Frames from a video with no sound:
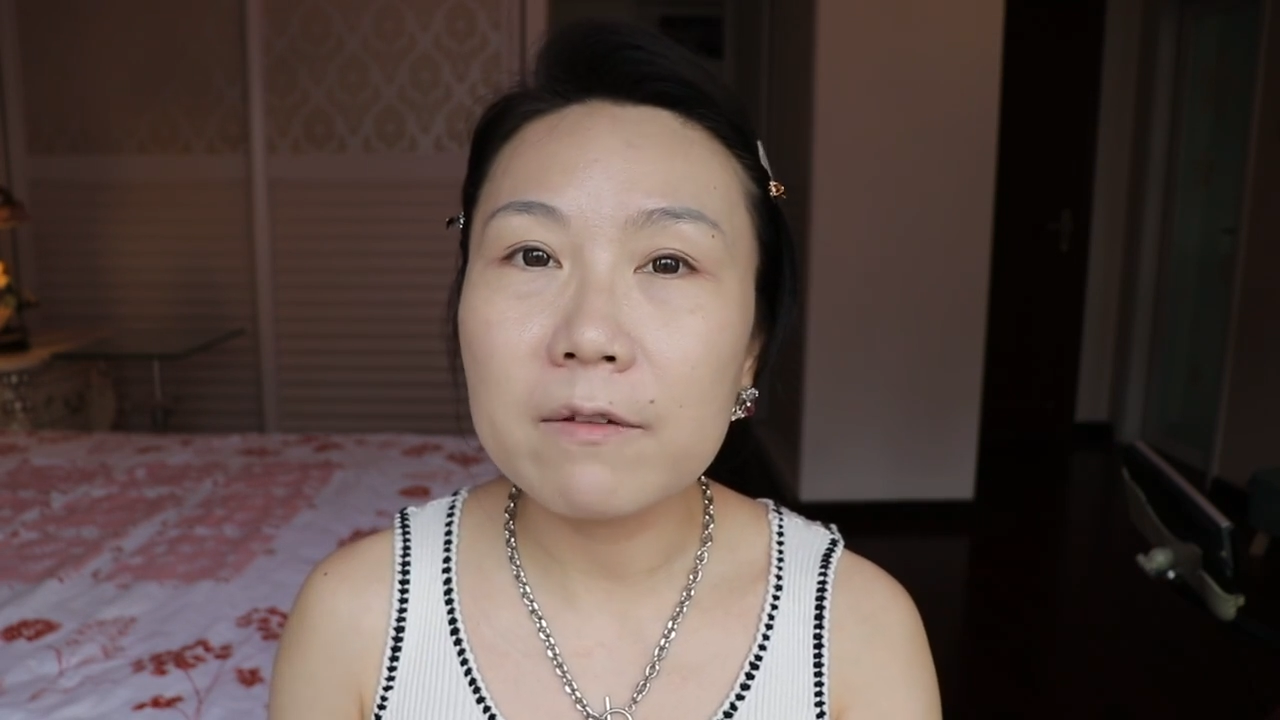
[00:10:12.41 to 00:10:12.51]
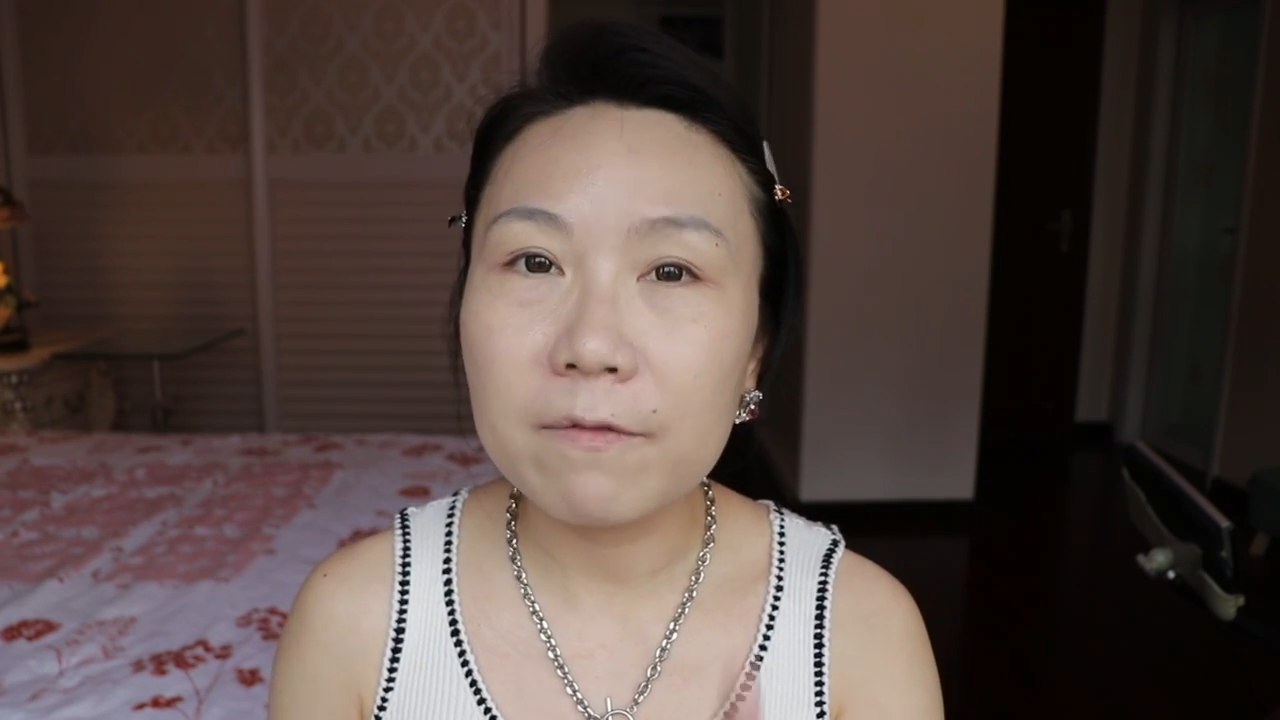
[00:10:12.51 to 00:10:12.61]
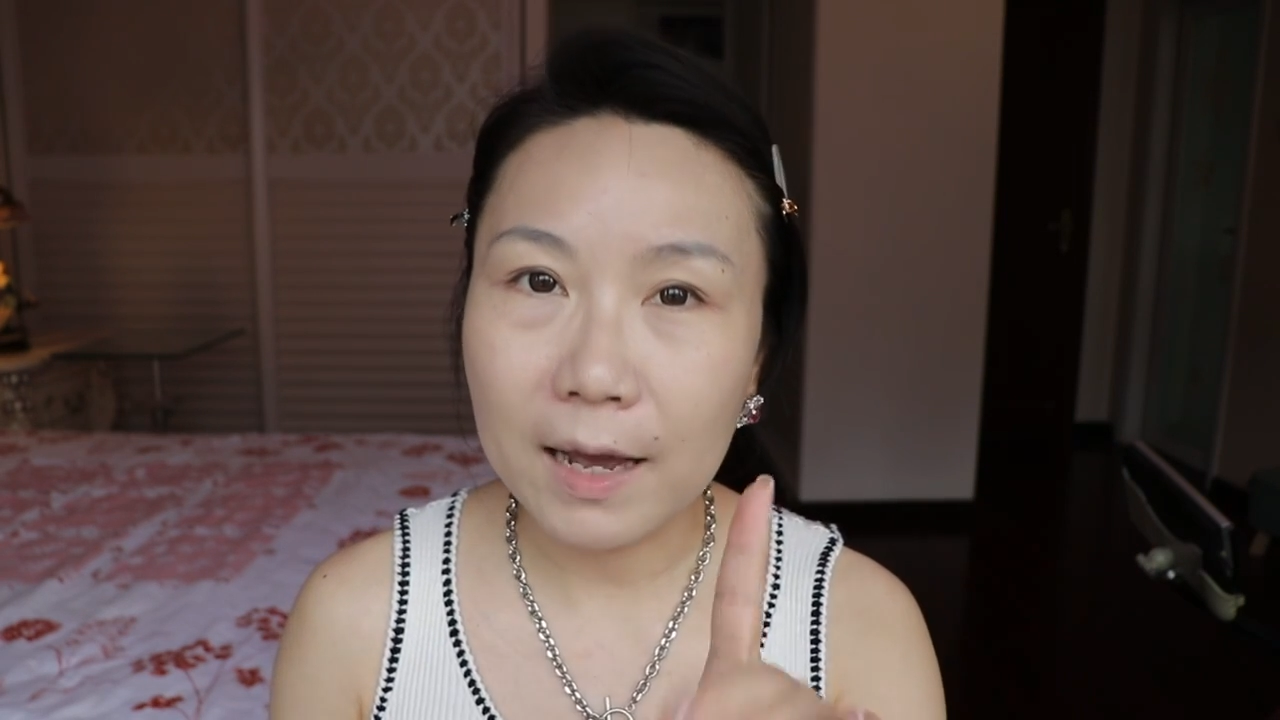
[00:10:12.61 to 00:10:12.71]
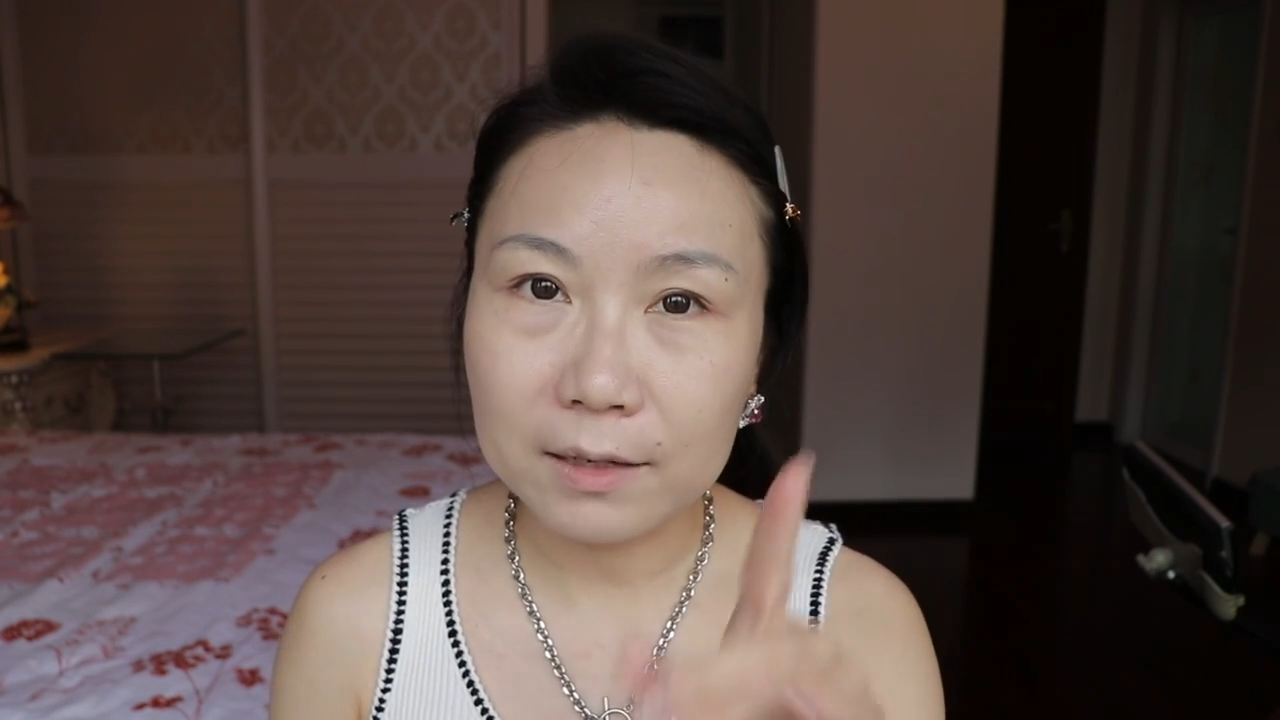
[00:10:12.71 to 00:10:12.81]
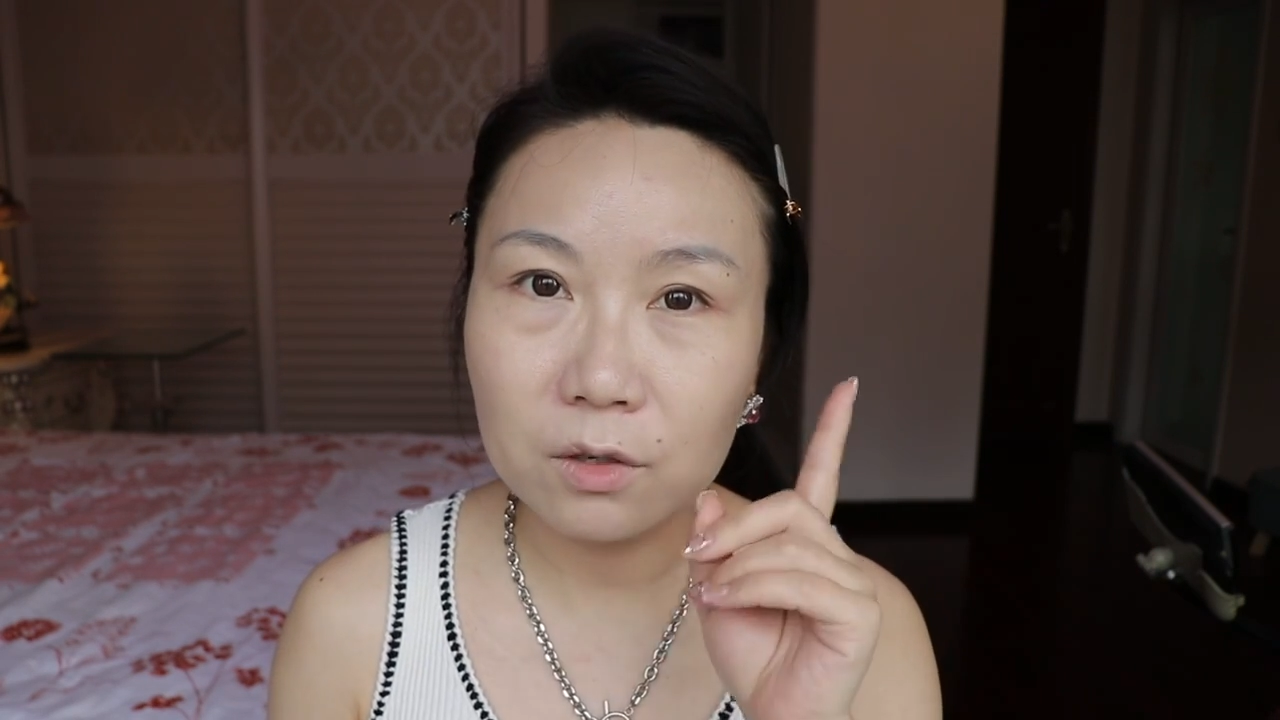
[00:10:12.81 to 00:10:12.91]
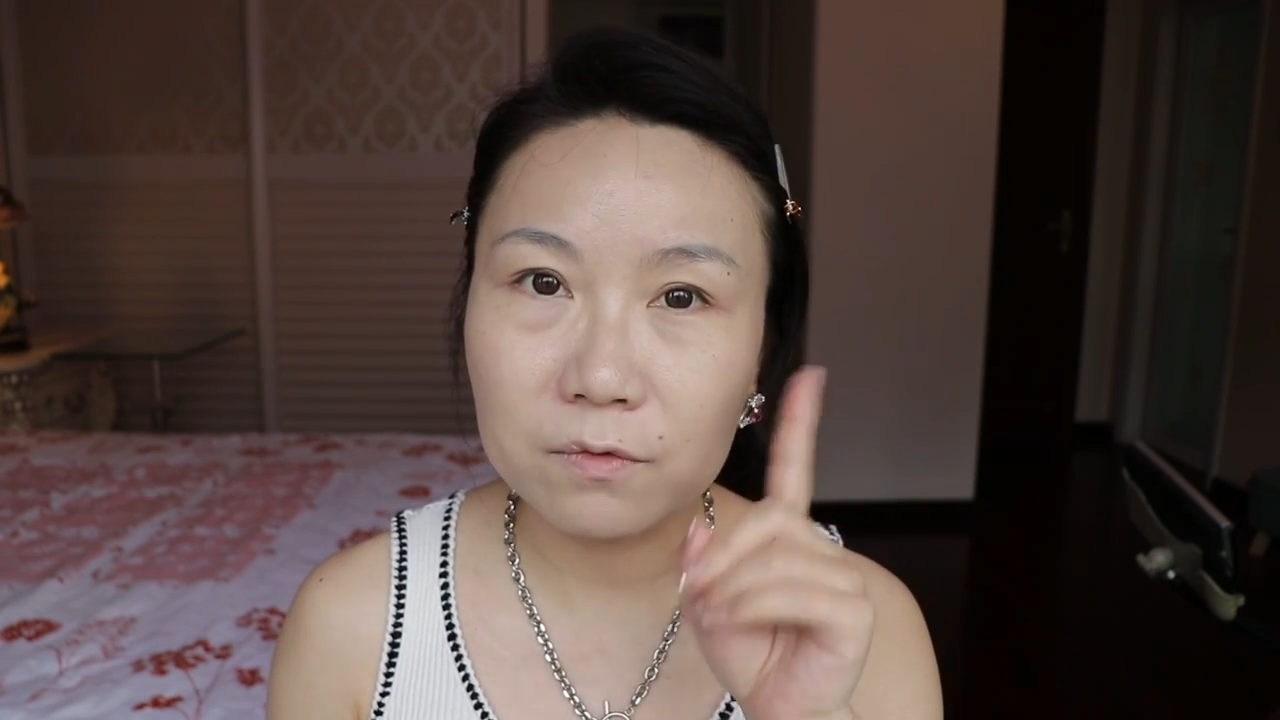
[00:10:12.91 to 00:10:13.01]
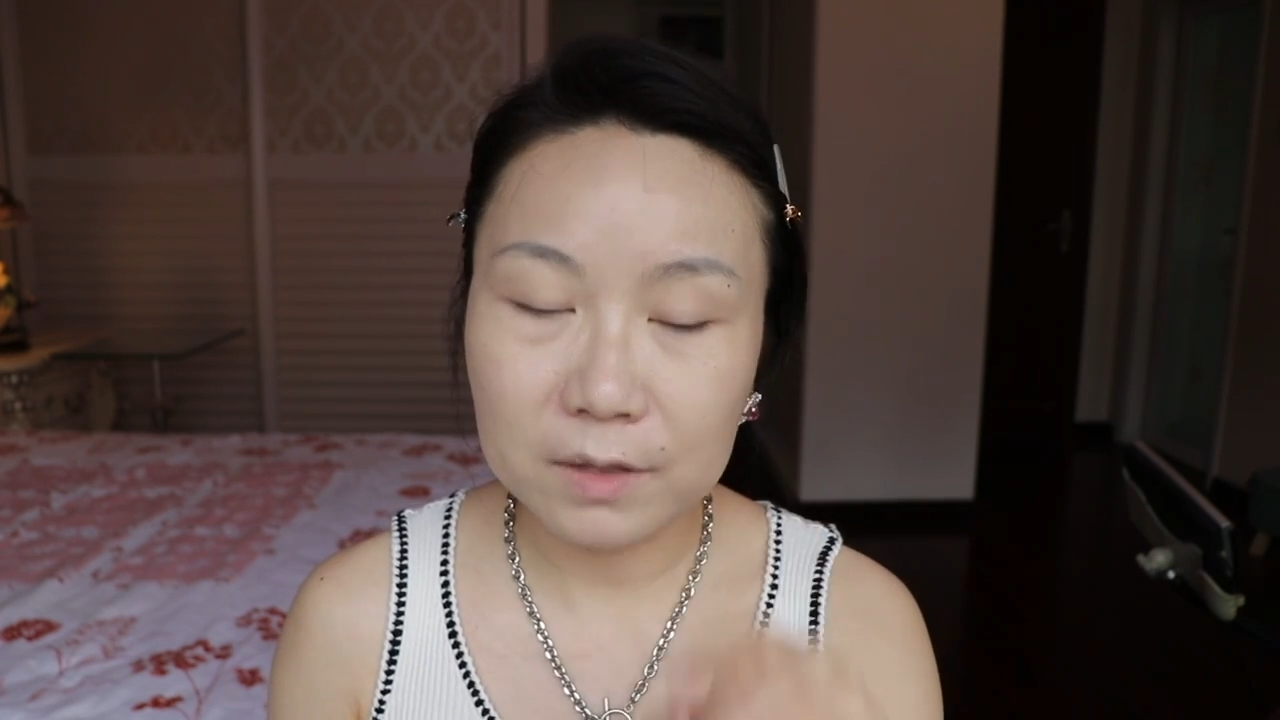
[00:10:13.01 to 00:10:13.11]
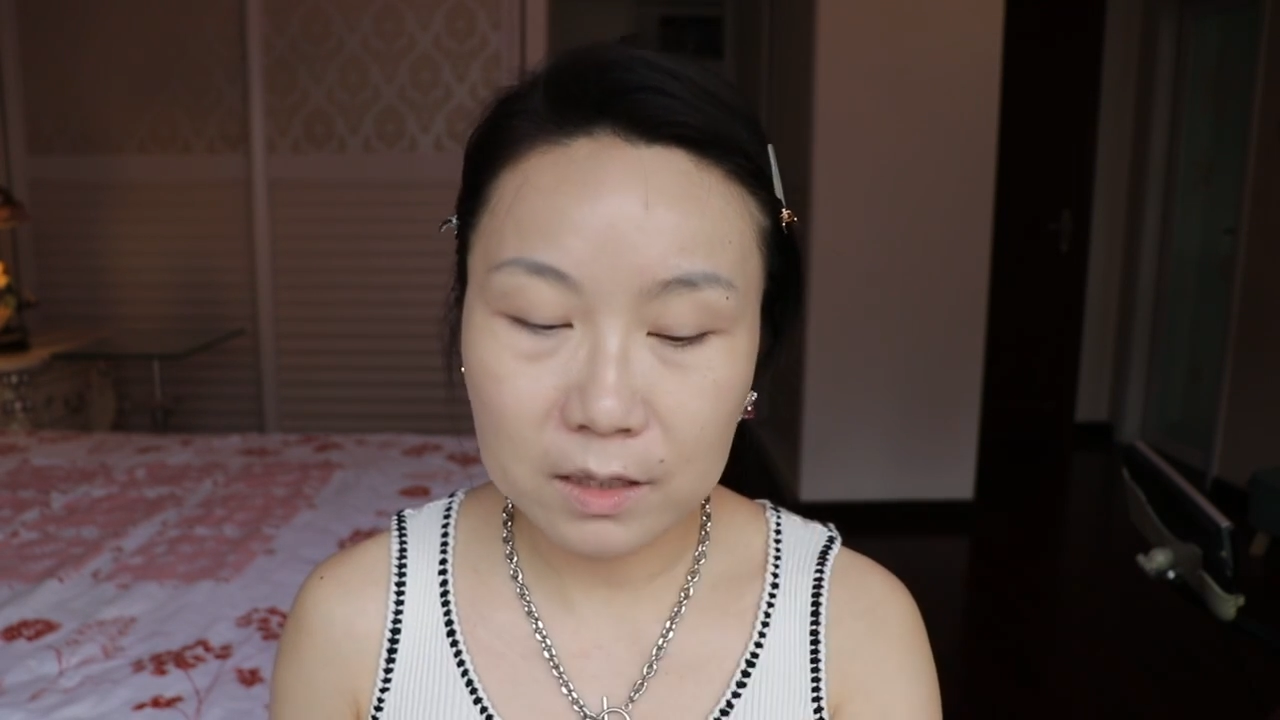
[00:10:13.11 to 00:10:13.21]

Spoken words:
effect of